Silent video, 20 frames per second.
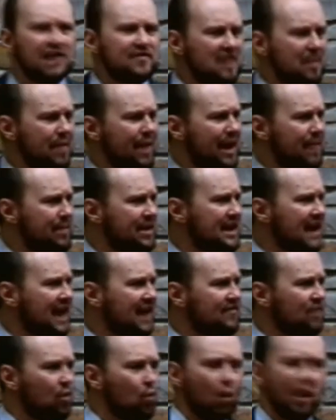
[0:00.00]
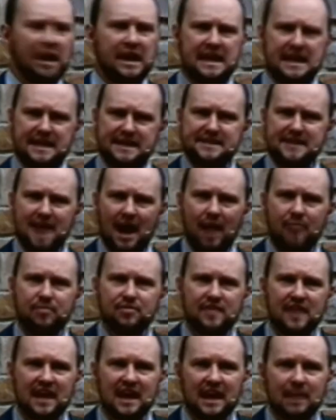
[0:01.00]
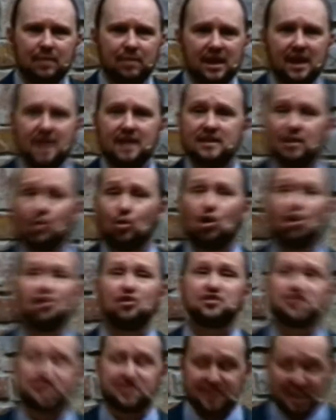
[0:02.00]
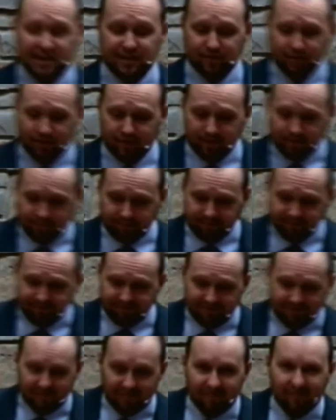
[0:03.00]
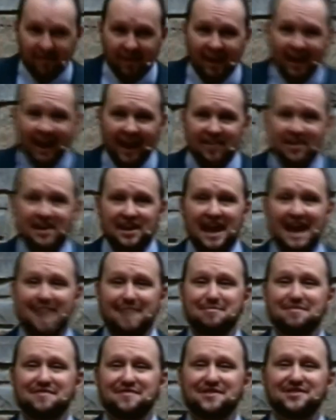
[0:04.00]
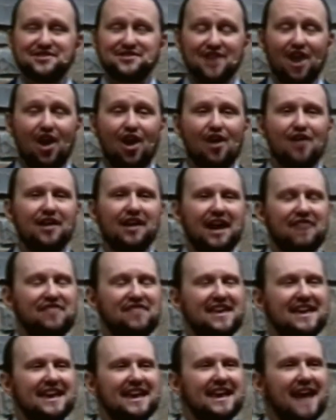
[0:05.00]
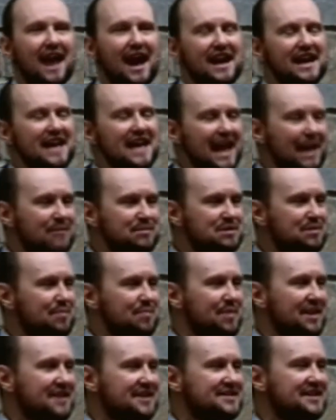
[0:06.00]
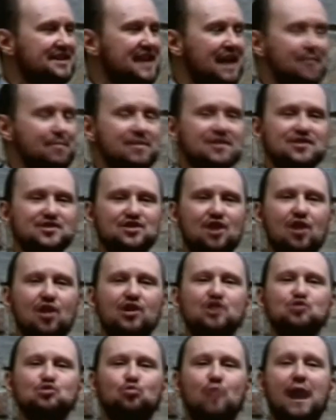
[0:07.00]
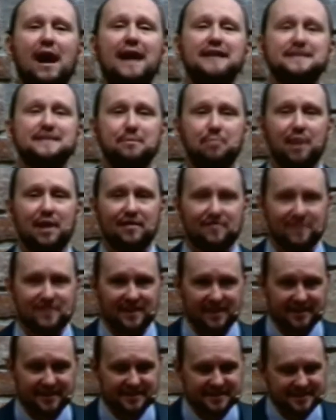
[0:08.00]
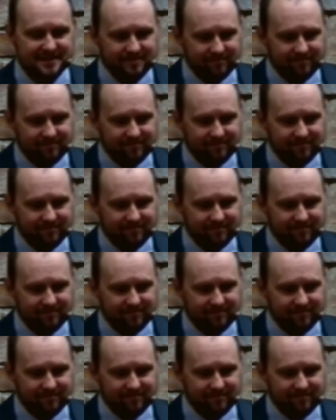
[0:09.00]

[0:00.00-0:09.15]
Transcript: might have been kind of a one hit type thing, but they were called Seether. And the name of the song, I think it kind of came to me because the name of the song is Rise Above This.